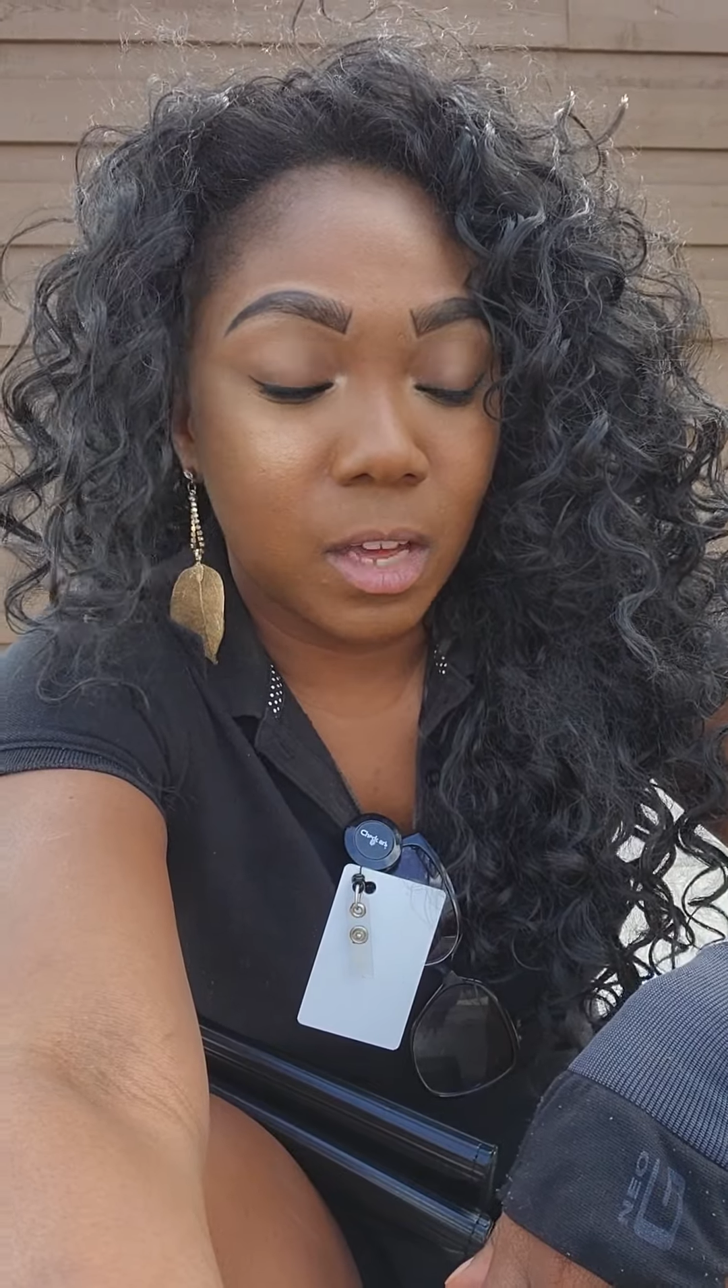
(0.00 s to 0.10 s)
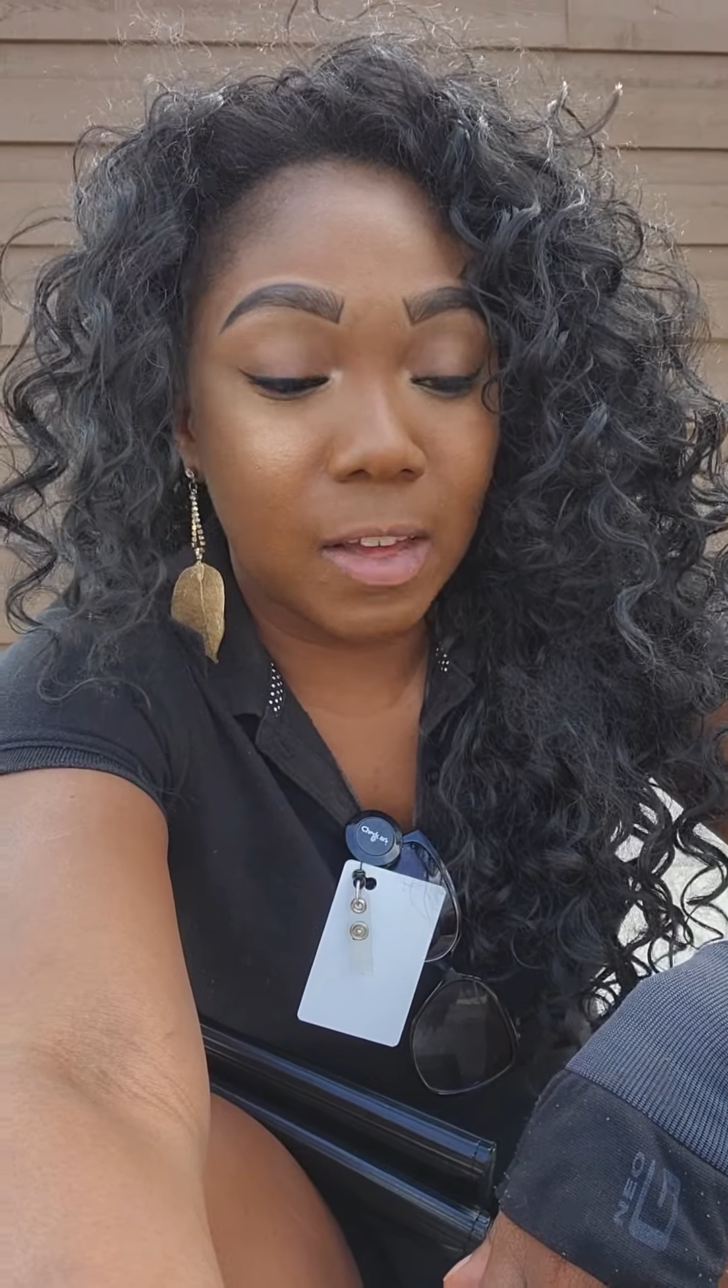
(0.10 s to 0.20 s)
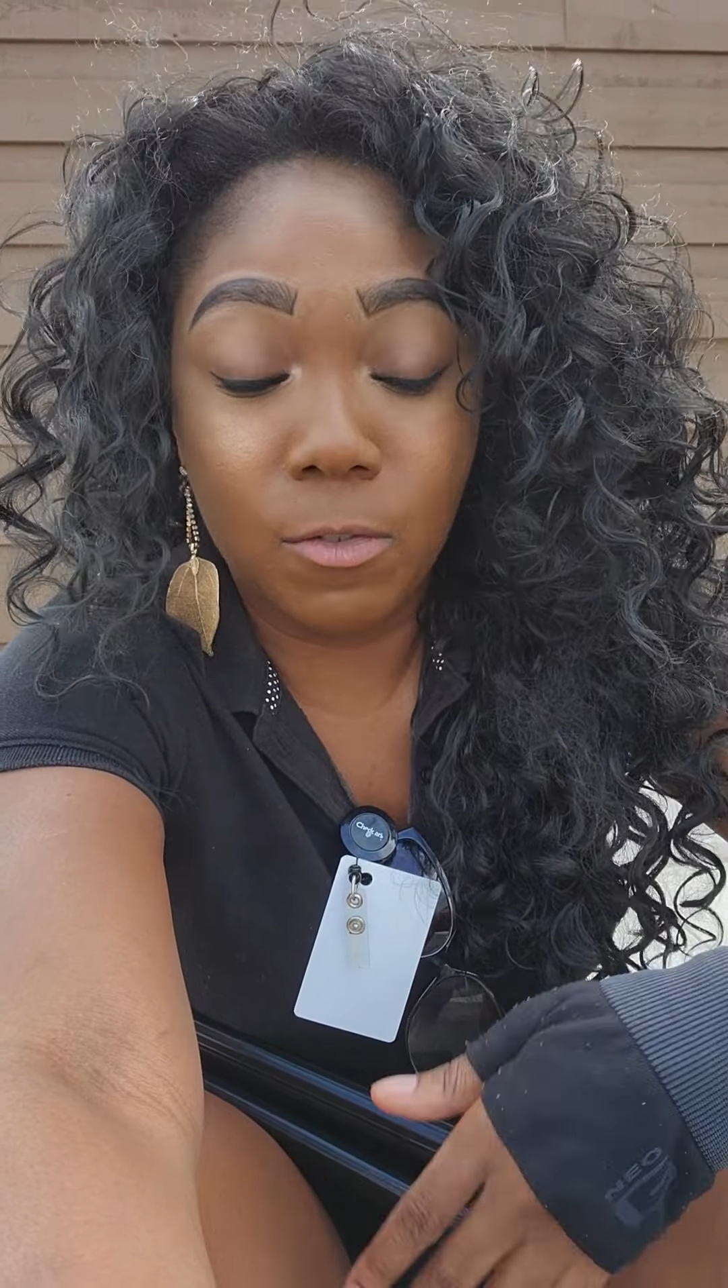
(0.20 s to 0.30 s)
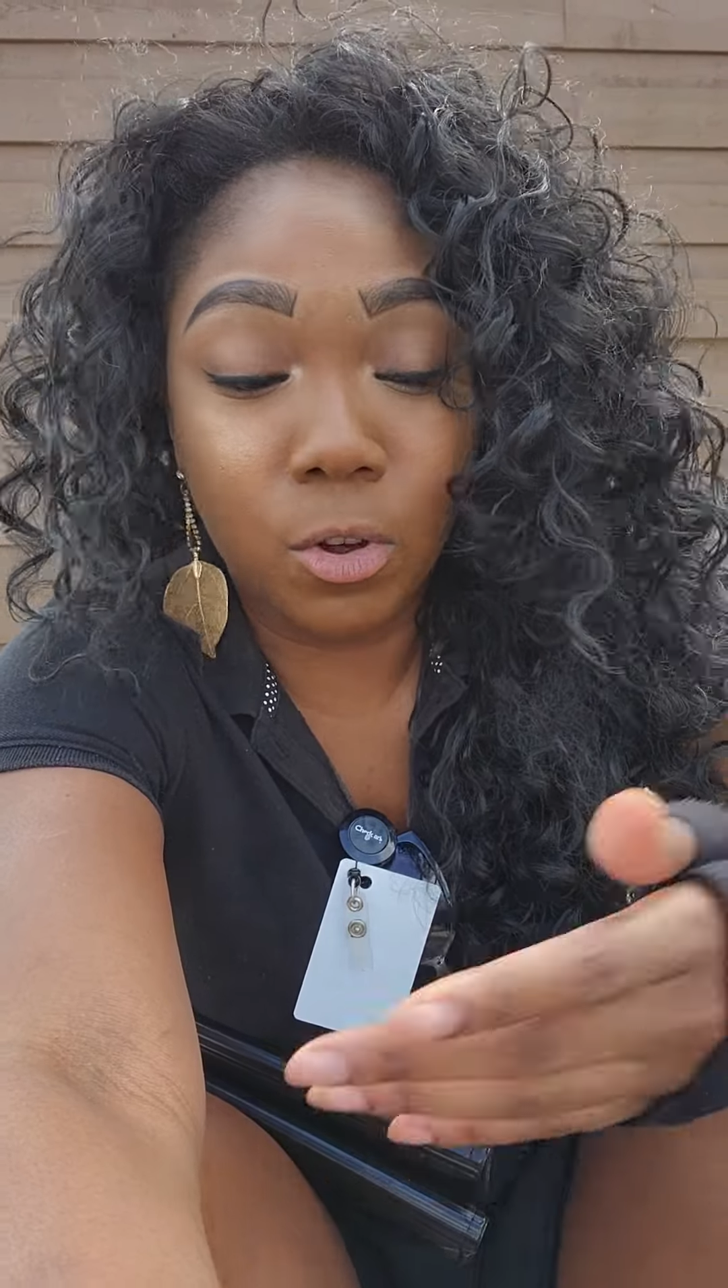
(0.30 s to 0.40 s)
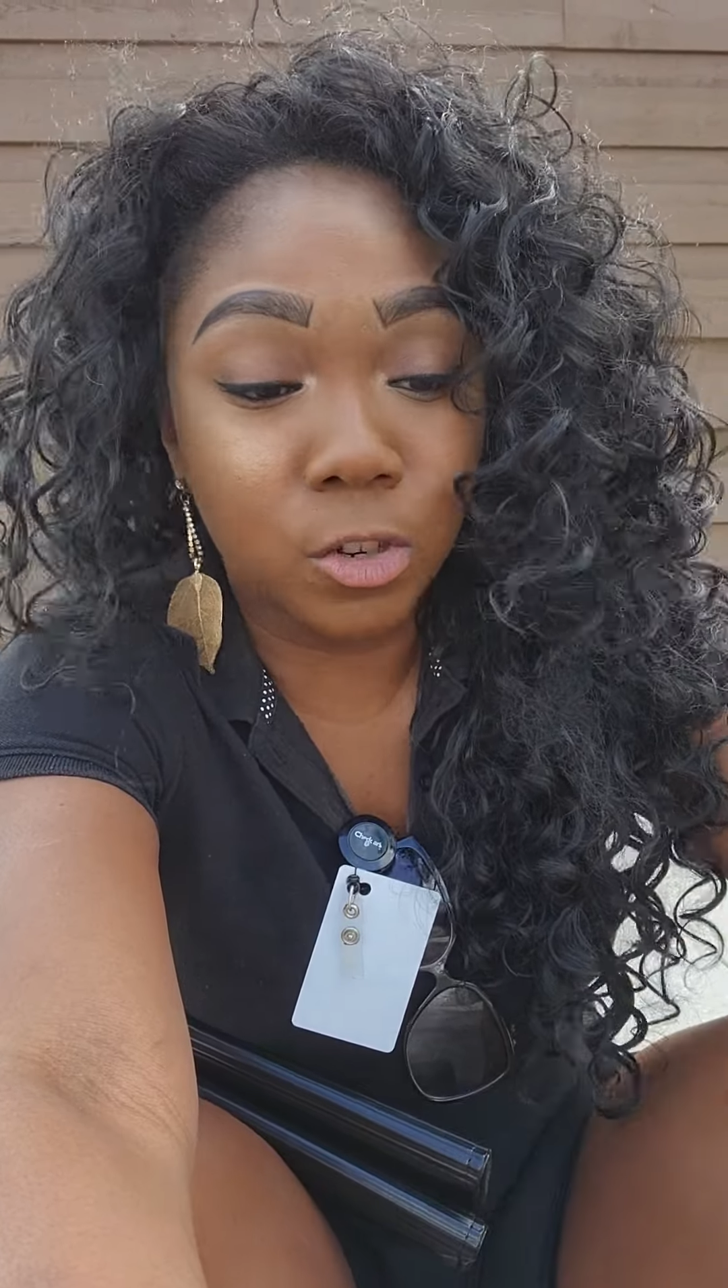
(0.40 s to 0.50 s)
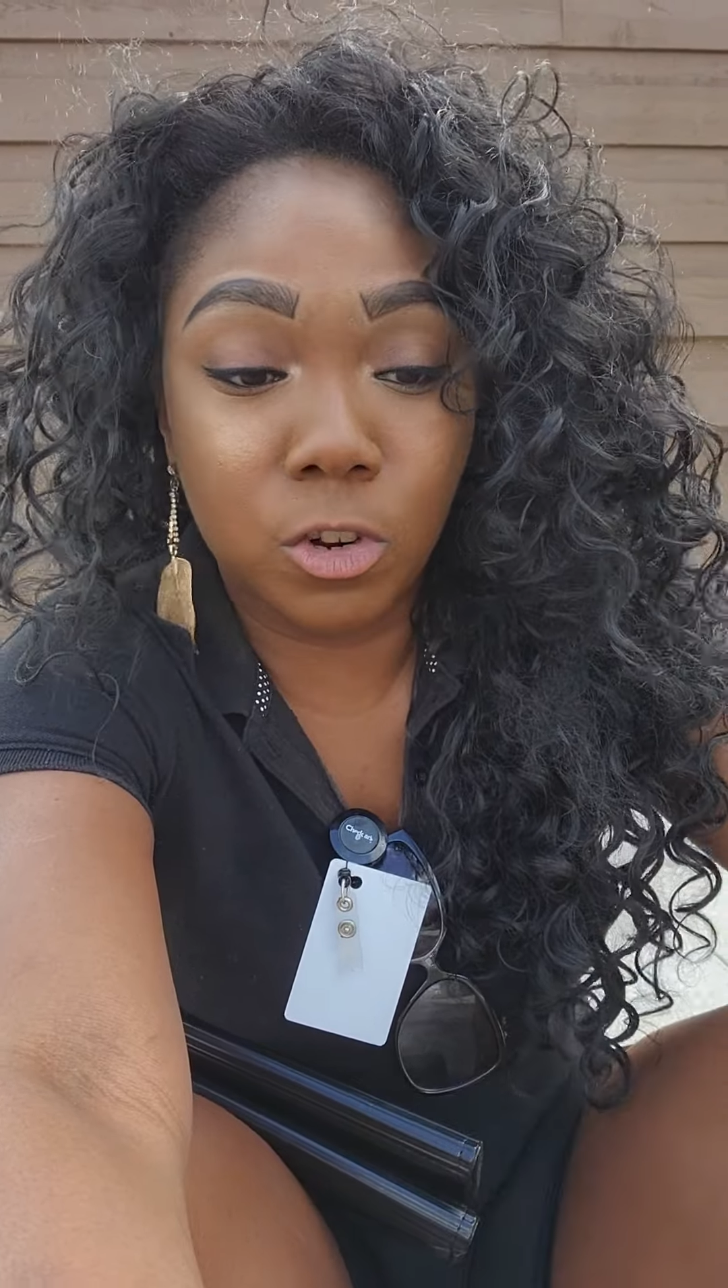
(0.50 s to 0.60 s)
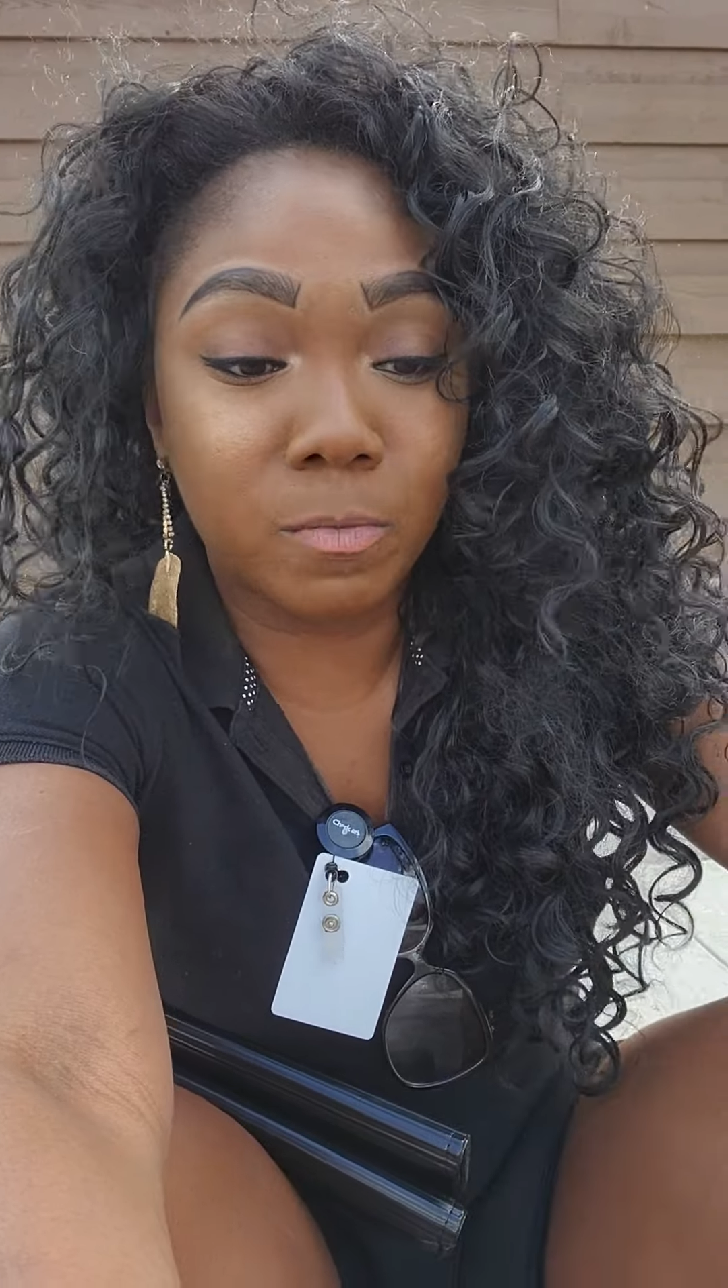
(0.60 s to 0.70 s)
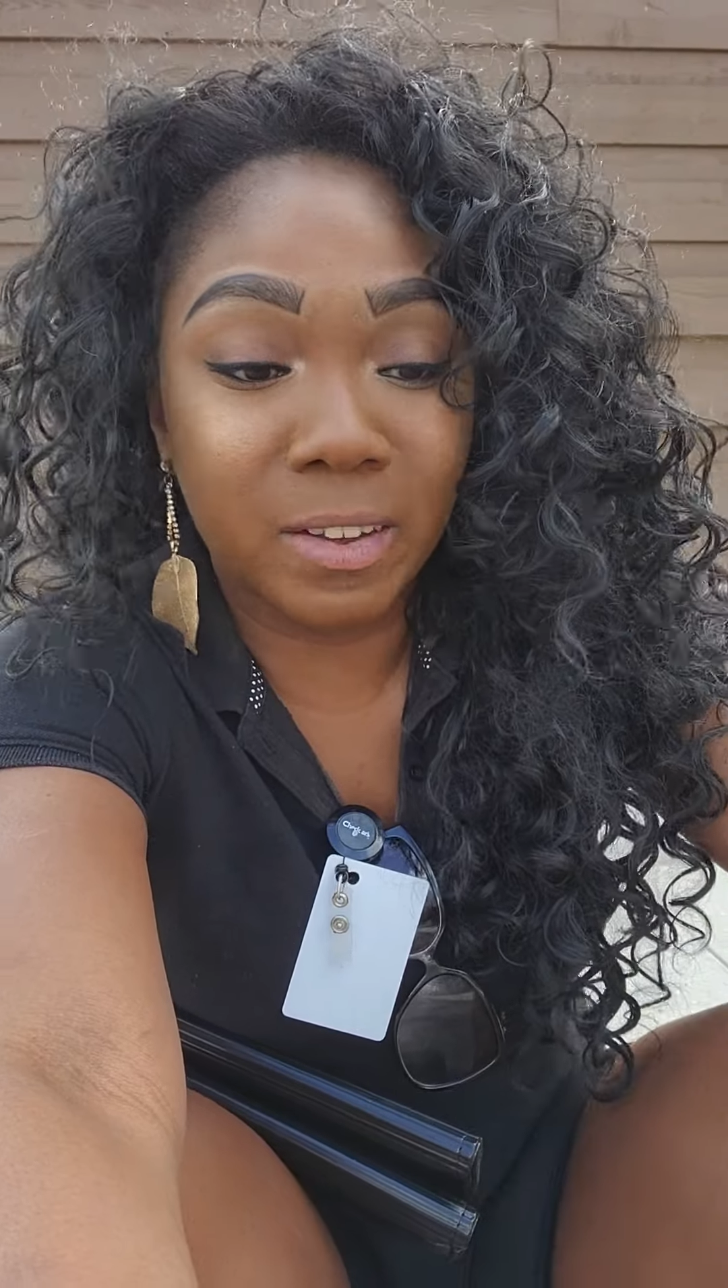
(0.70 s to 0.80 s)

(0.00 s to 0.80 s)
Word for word: Have no control